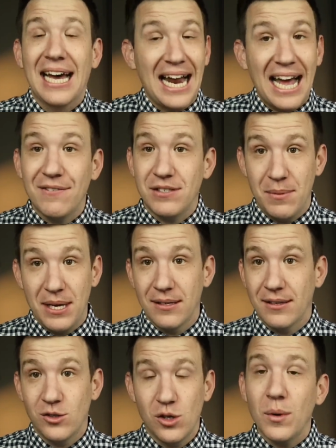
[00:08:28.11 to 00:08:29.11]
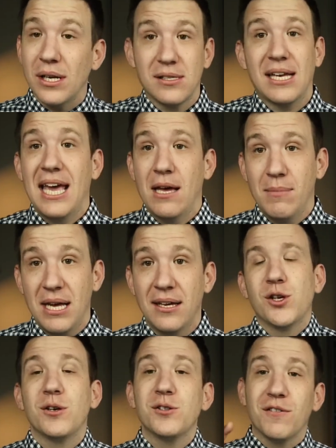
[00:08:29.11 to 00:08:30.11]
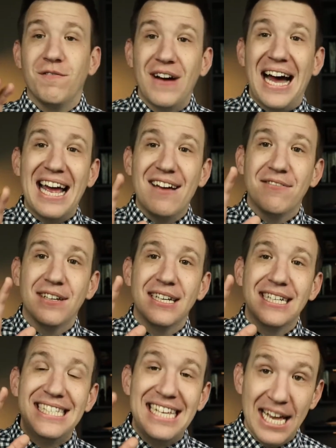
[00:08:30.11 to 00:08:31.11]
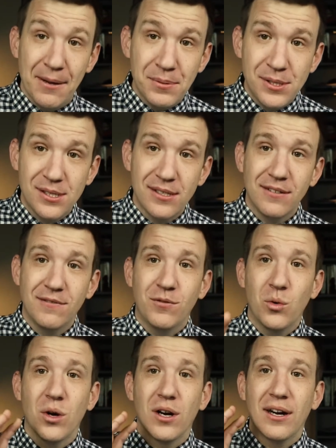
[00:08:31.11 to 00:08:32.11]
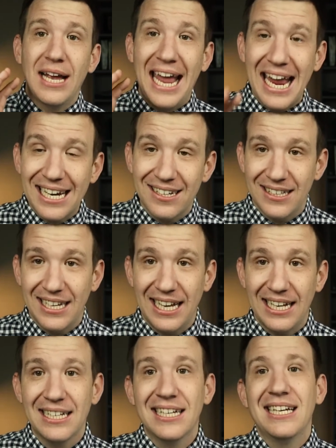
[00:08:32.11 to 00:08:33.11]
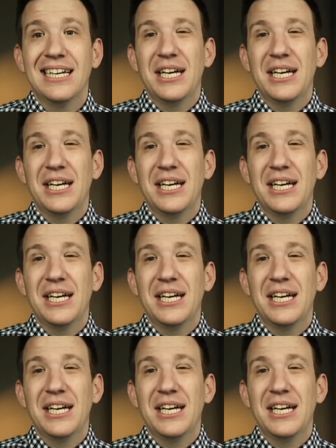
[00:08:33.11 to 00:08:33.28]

I have to be. There's no one else that can be. So those are five tips for handling